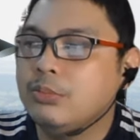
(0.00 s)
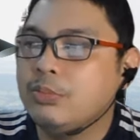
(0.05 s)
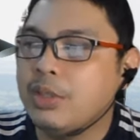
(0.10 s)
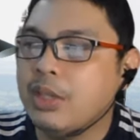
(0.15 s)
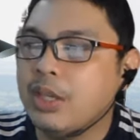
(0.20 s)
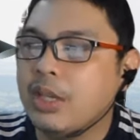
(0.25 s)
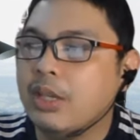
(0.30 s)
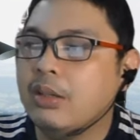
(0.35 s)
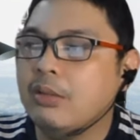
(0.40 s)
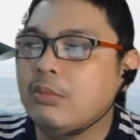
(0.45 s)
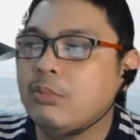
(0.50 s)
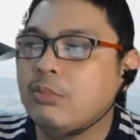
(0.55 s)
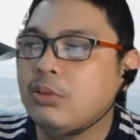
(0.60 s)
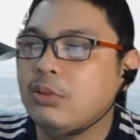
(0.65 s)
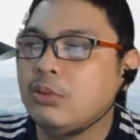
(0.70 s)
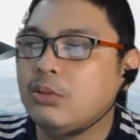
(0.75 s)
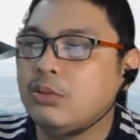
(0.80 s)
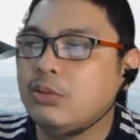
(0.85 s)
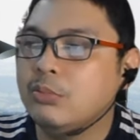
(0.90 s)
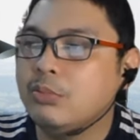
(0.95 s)
be
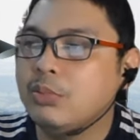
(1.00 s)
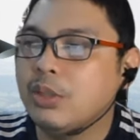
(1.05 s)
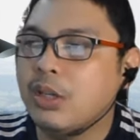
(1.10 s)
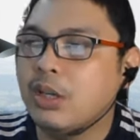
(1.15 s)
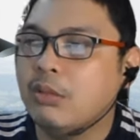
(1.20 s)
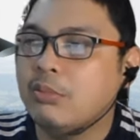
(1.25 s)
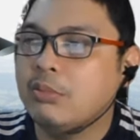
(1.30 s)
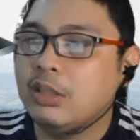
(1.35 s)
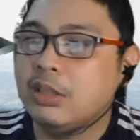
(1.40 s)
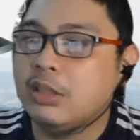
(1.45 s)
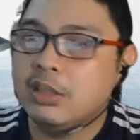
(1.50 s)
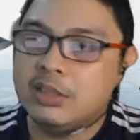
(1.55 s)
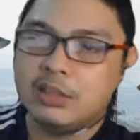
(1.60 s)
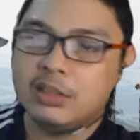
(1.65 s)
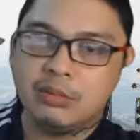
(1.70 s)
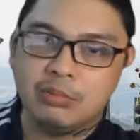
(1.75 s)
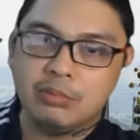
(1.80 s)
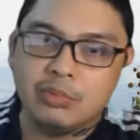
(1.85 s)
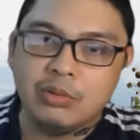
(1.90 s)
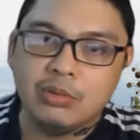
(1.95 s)
able to become a
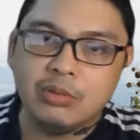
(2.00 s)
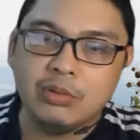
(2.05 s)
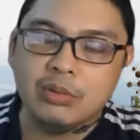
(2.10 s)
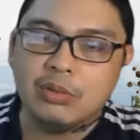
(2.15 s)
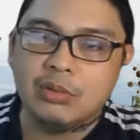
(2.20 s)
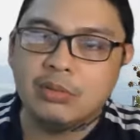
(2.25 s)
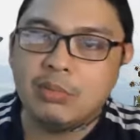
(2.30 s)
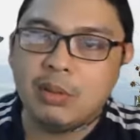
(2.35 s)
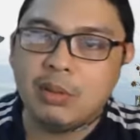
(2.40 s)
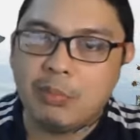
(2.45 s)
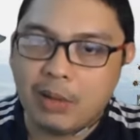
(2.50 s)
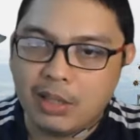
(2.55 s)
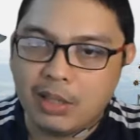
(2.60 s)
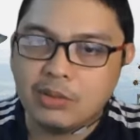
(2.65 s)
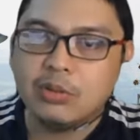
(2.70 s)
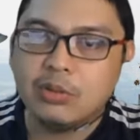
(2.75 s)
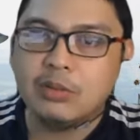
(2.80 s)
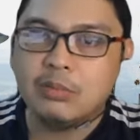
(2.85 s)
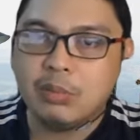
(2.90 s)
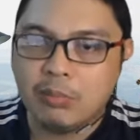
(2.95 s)
realistic process,
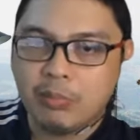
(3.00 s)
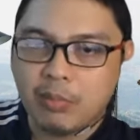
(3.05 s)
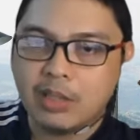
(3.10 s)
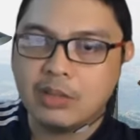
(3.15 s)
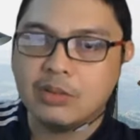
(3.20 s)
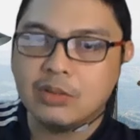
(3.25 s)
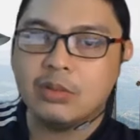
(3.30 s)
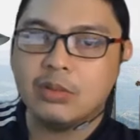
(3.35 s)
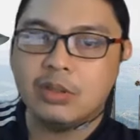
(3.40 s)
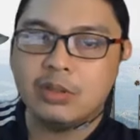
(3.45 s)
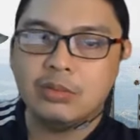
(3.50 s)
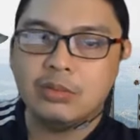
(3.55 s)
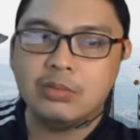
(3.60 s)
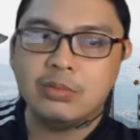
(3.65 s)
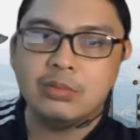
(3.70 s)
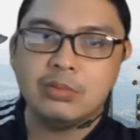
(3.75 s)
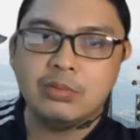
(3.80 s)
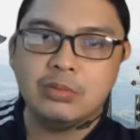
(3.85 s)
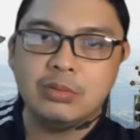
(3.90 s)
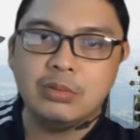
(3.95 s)
papasok tayo.